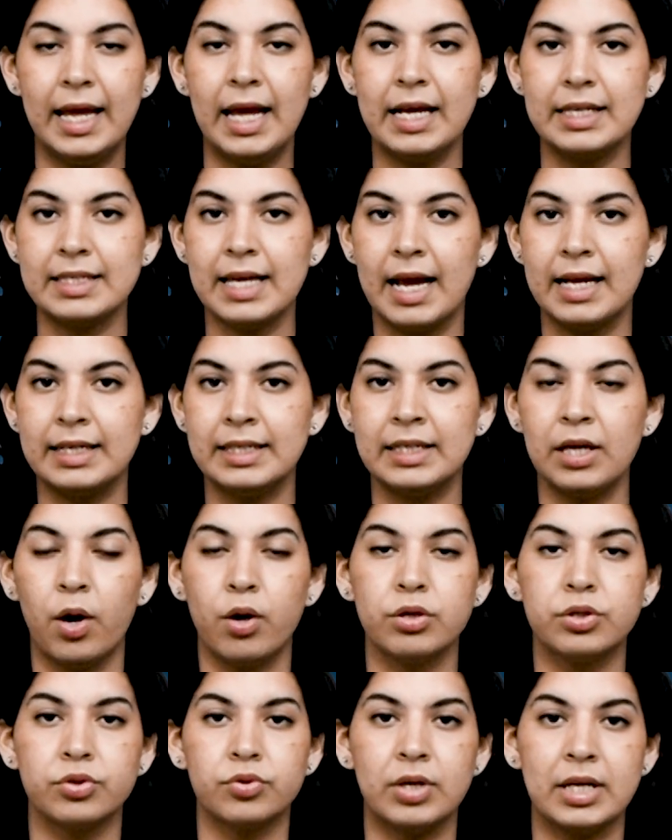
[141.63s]
anxiety,
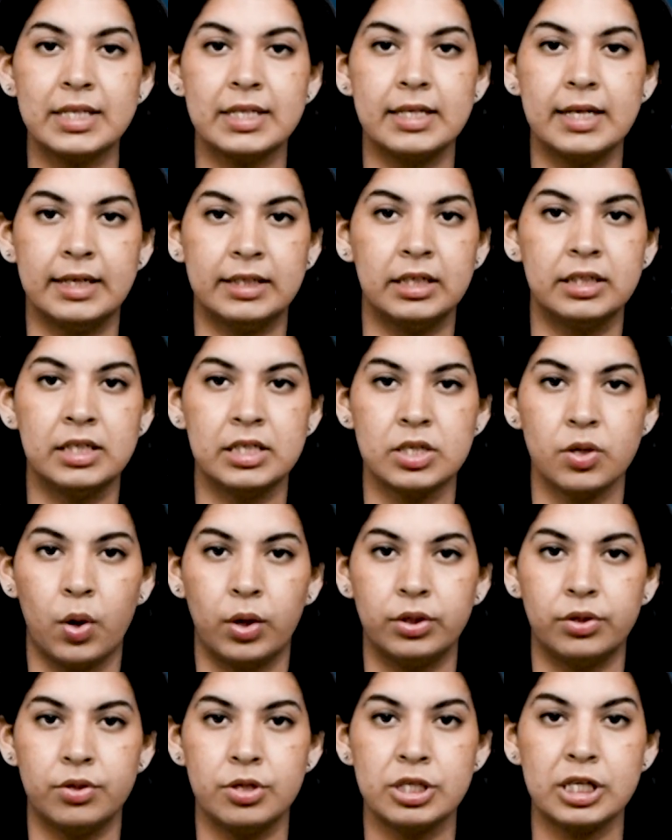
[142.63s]
or stress-related
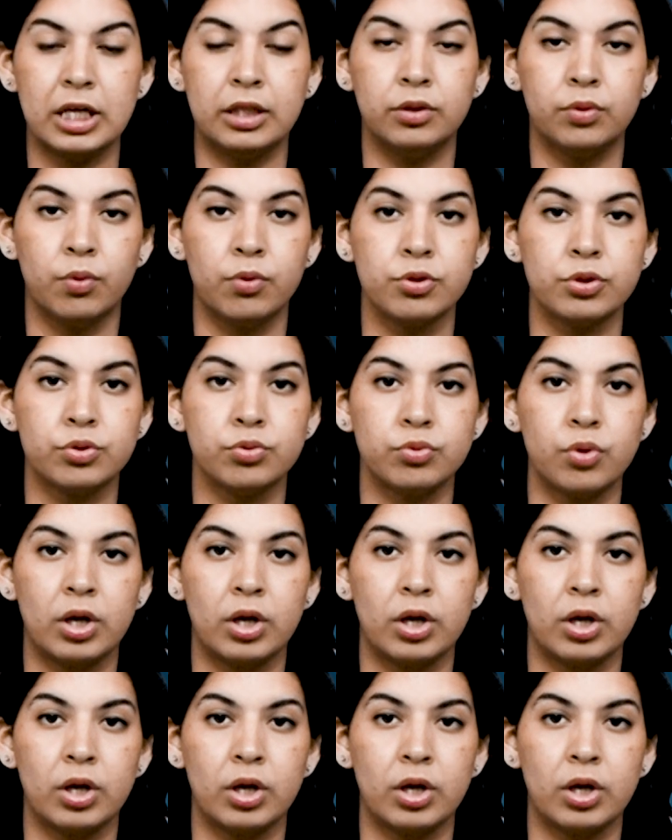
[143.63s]
disorders and those